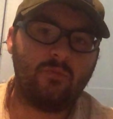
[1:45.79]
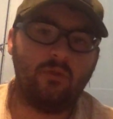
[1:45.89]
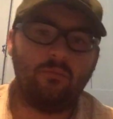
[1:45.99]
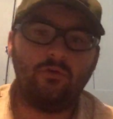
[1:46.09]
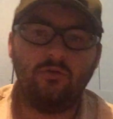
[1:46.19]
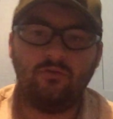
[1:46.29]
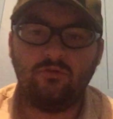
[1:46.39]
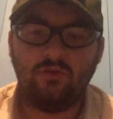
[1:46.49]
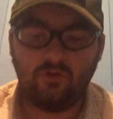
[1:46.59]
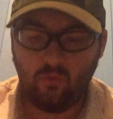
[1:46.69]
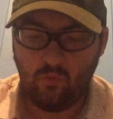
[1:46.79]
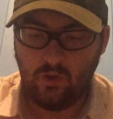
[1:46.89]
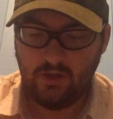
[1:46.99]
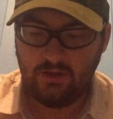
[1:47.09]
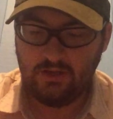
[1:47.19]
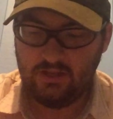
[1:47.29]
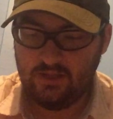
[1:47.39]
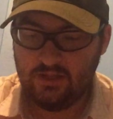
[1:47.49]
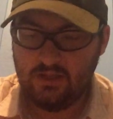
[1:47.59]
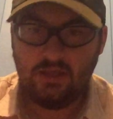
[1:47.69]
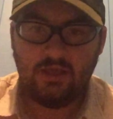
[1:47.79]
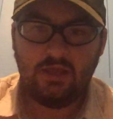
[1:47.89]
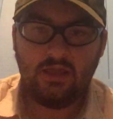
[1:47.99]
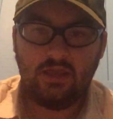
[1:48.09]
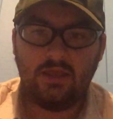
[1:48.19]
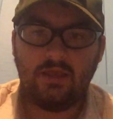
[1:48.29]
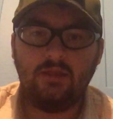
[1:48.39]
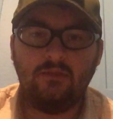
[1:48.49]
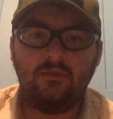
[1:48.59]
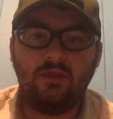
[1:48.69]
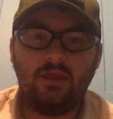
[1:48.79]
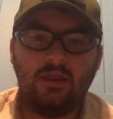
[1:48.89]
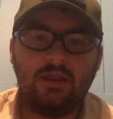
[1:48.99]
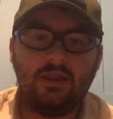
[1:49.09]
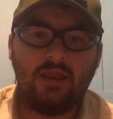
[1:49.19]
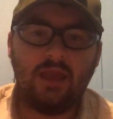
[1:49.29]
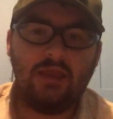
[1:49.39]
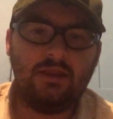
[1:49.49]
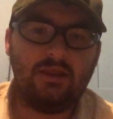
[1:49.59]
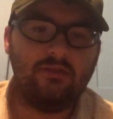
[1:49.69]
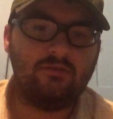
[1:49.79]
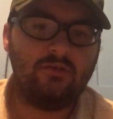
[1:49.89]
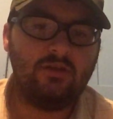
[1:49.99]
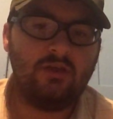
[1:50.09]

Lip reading: and produced in quantity in the 90s